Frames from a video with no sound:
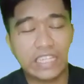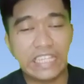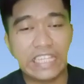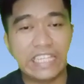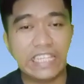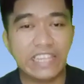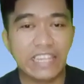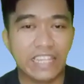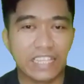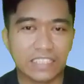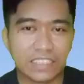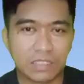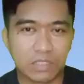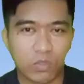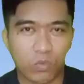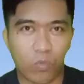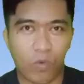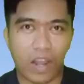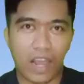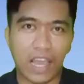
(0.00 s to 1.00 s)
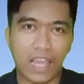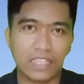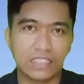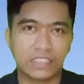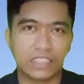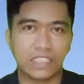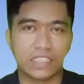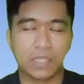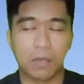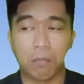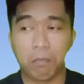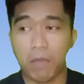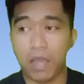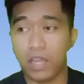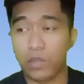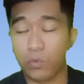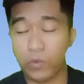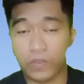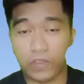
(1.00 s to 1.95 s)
eat less rice and combine with